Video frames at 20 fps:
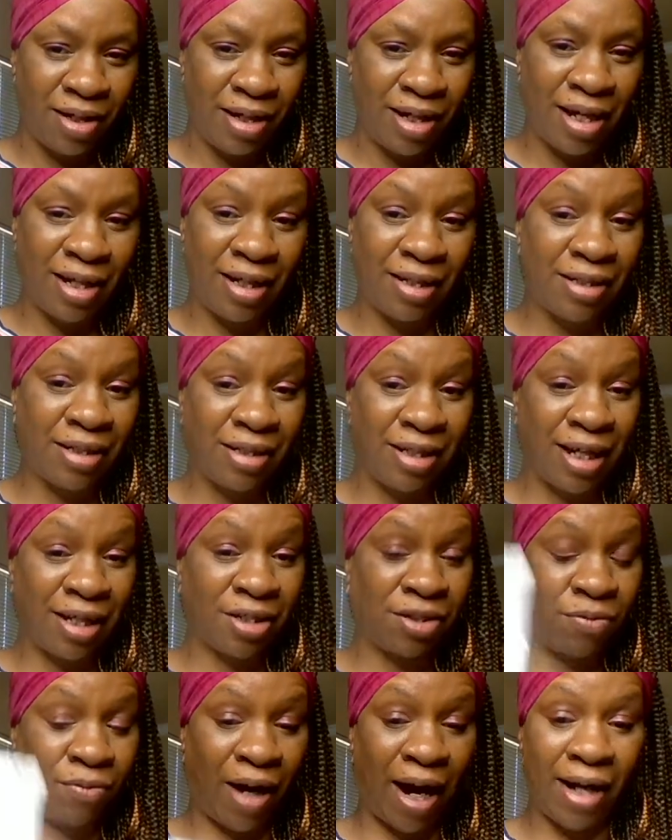And it
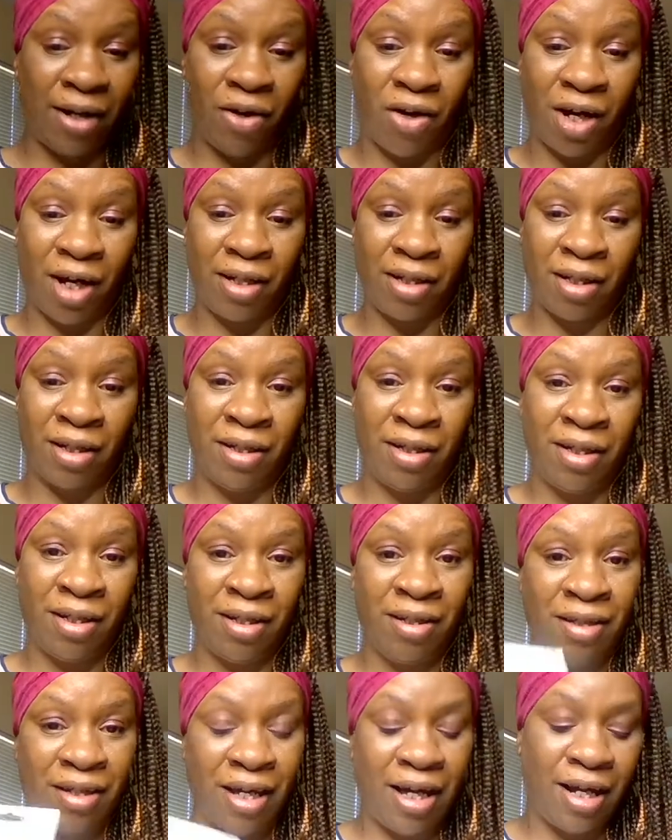sticks right on.
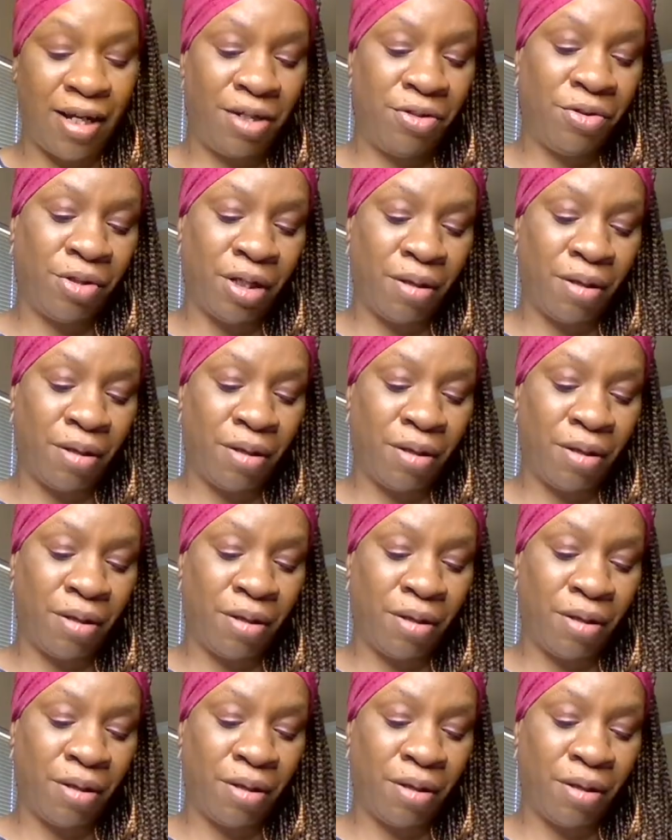And you